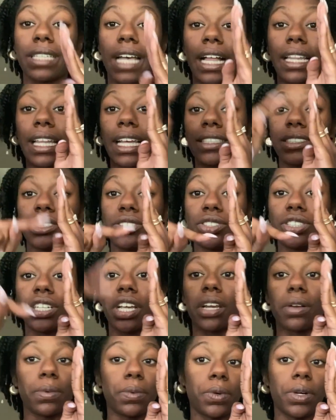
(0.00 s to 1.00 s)
I like to
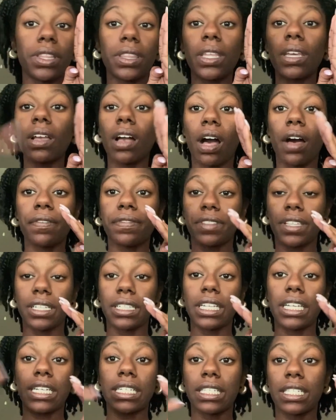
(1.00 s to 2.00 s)
check one thing off the
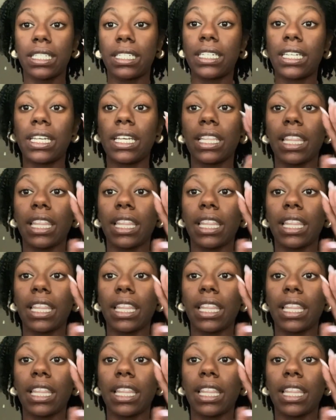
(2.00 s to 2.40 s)
list.